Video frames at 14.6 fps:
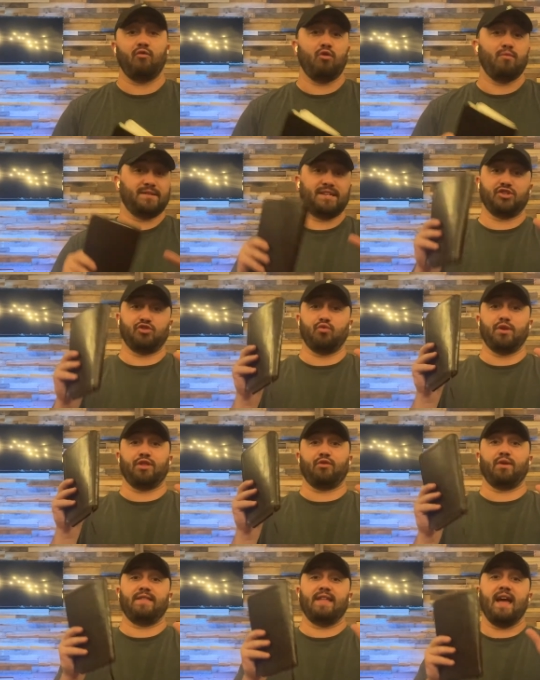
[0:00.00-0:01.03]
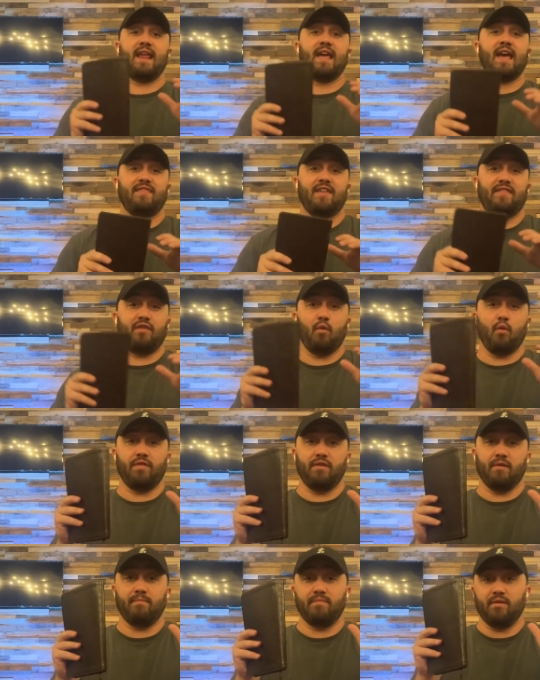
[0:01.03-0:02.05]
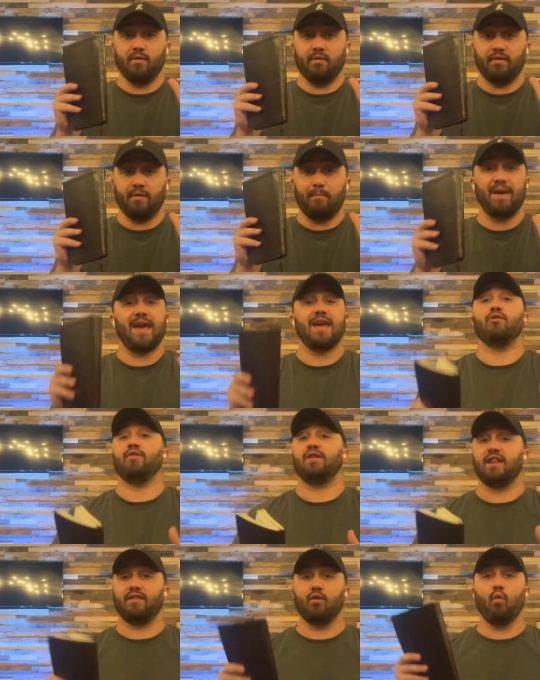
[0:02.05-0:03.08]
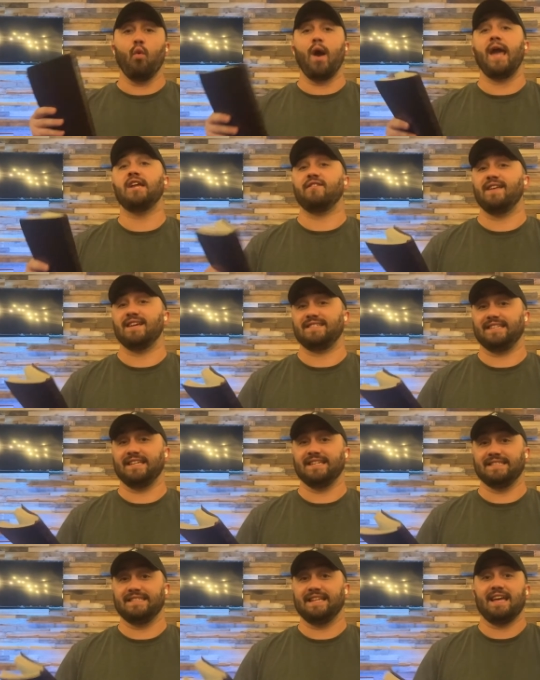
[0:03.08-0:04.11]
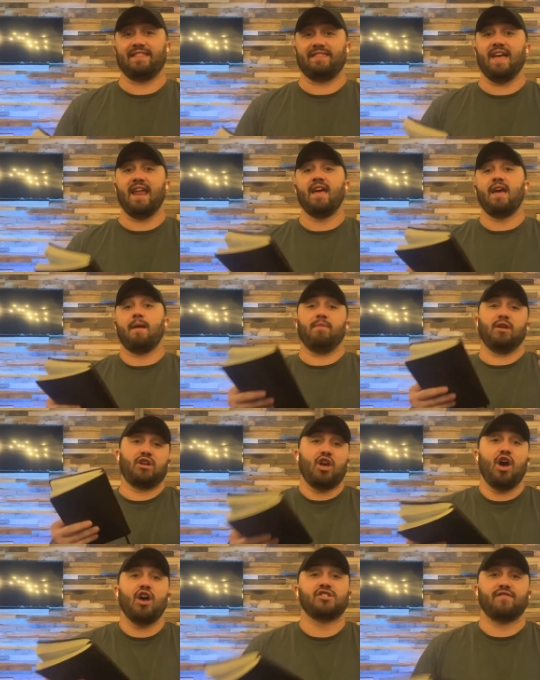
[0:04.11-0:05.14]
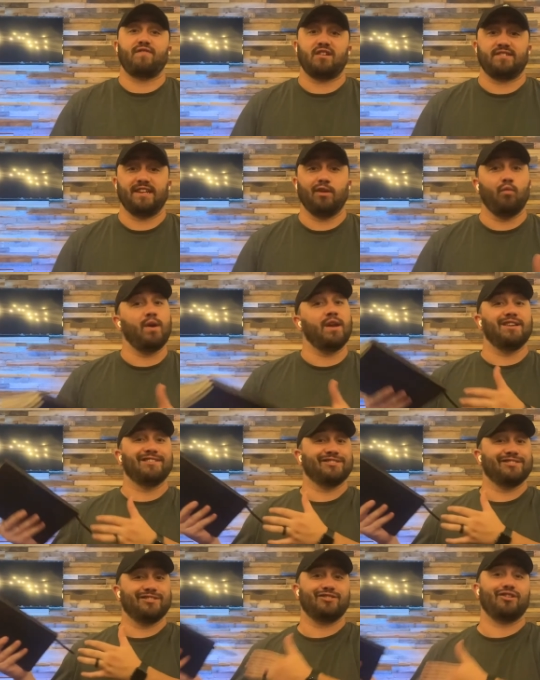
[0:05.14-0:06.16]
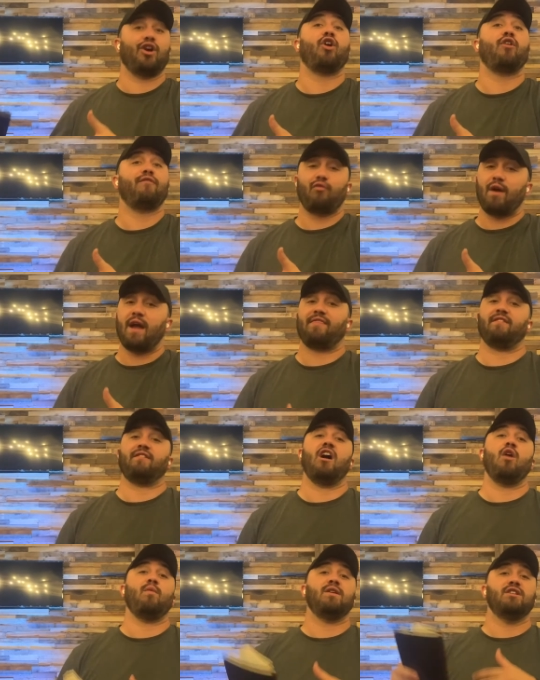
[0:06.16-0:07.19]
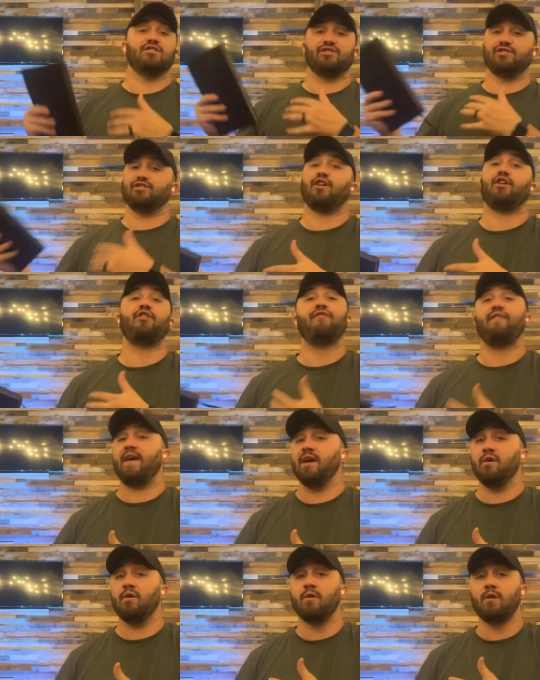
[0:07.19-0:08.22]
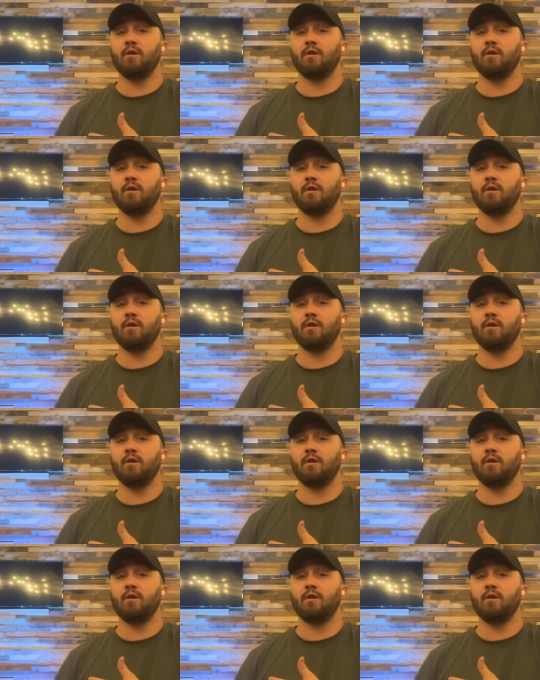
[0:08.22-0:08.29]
In Romans 6.23, that, that the, the, the, the penalty, the wage of that sin is death, that because of our sin, we deserve the wrath of God. We deserve hell.